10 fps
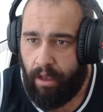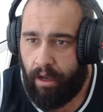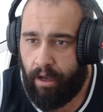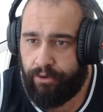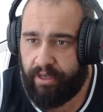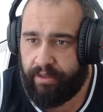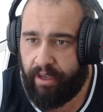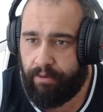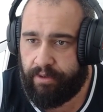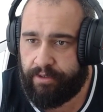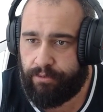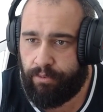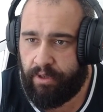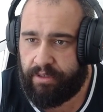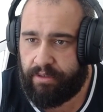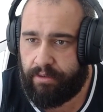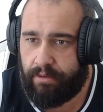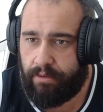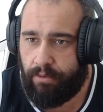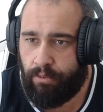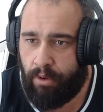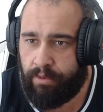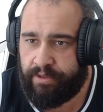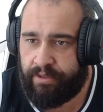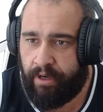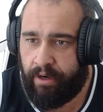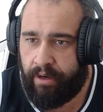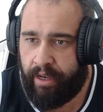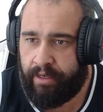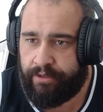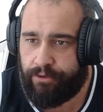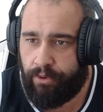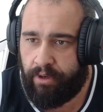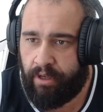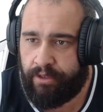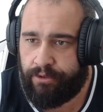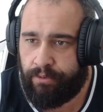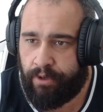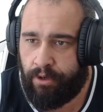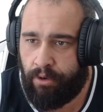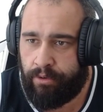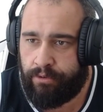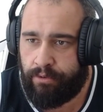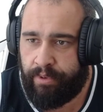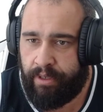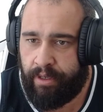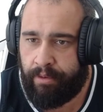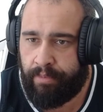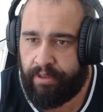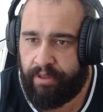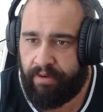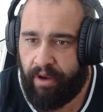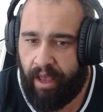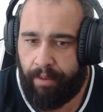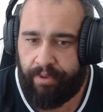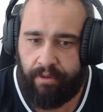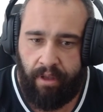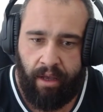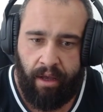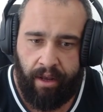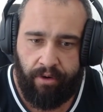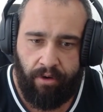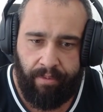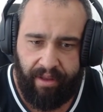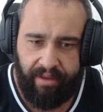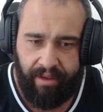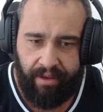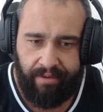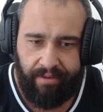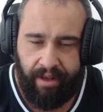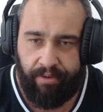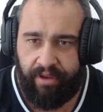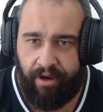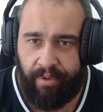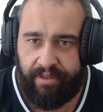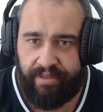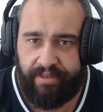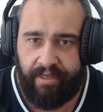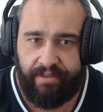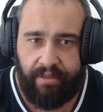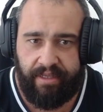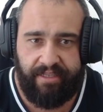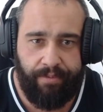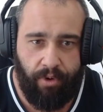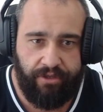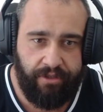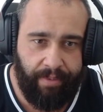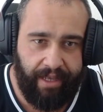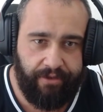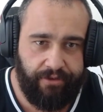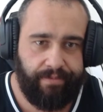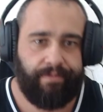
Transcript: You can tell us what was there, any storylines you were going to be in, but never happened. I don't know about that. I don't care about these things. Let's keep watching the match.